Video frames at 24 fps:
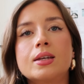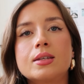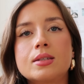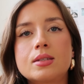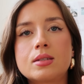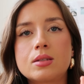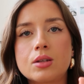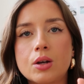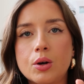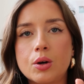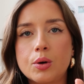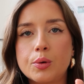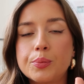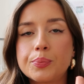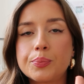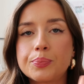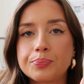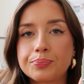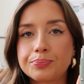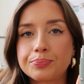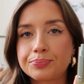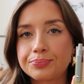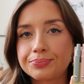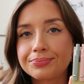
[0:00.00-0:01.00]
so
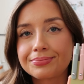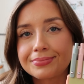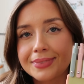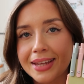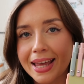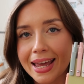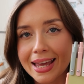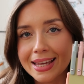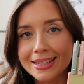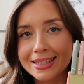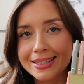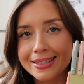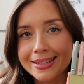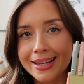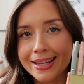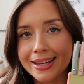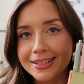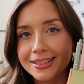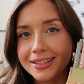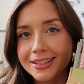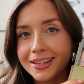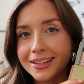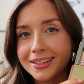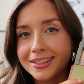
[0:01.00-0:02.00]

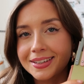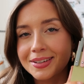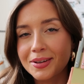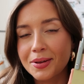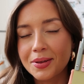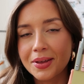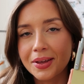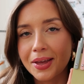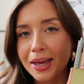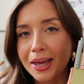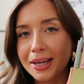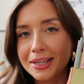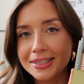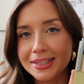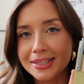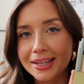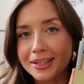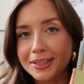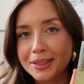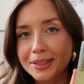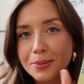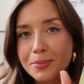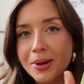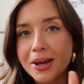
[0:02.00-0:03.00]
aesthetic
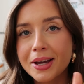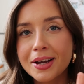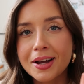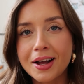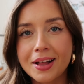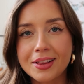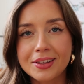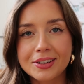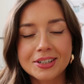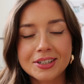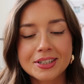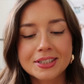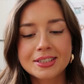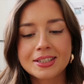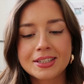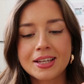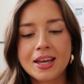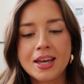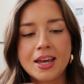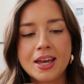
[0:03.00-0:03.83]
exactly my colors